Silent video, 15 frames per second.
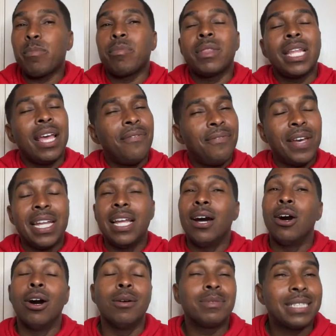they feeling
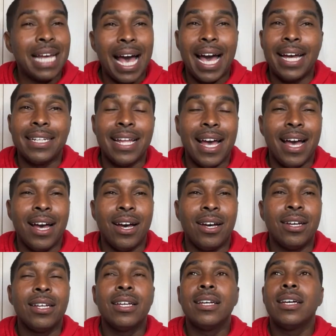upside
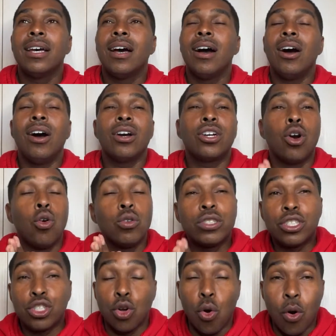down. Coach
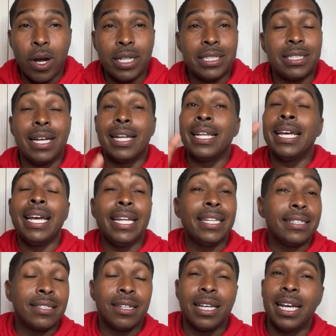Choice then hit
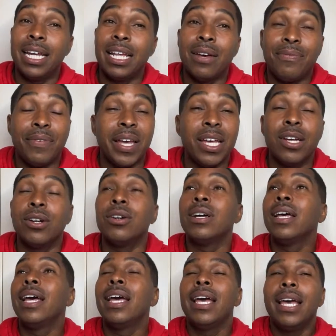it to the NFL.
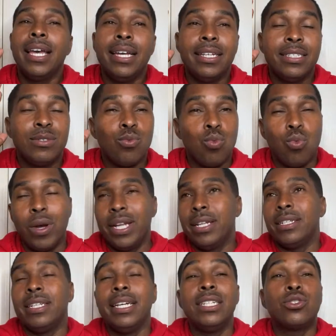He's with the
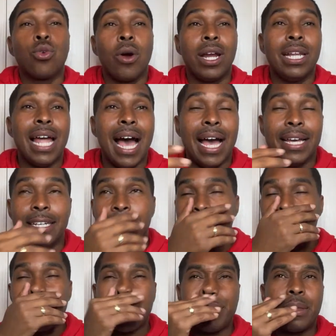Detroit Lions.
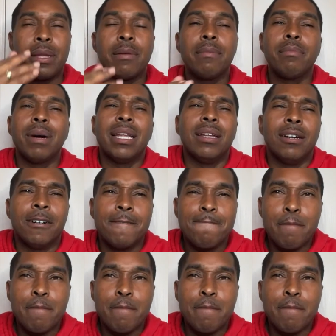But look,